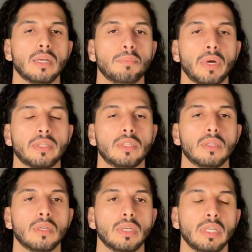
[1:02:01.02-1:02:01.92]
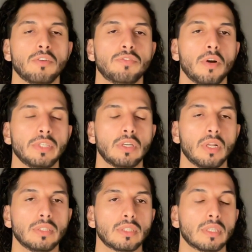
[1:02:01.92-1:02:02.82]
But in Erfan, we call it
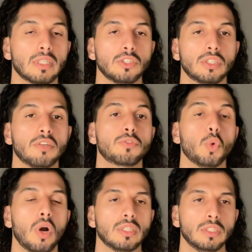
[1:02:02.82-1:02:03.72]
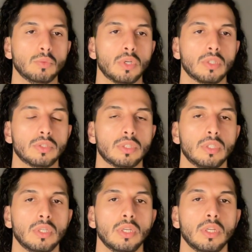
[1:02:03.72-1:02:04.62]
the cognition of quality world.
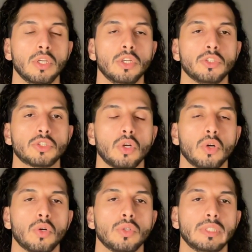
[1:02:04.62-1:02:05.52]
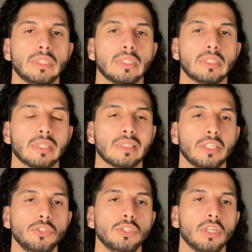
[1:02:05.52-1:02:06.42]
So the
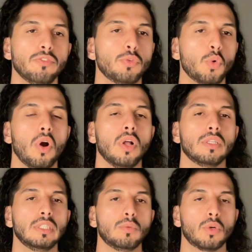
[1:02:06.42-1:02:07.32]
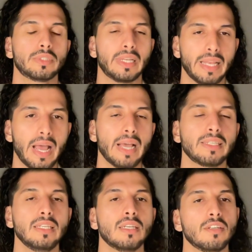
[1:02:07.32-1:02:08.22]
cognition of quality world, the
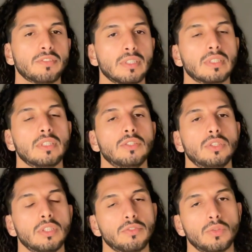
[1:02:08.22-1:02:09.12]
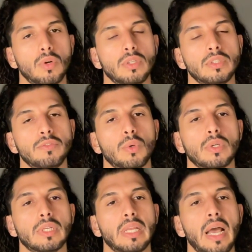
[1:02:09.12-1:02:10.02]
lacking of cognition of quality world,
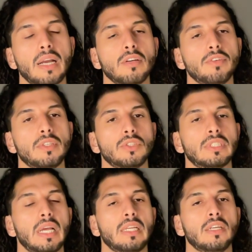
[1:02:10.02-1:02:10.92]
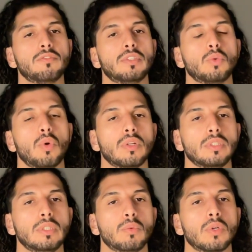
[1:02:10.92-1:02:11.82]
the lack of understanding of the
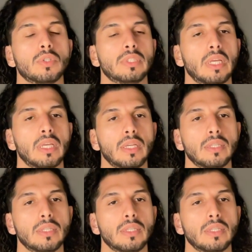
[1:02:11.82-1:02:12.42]
quality world, the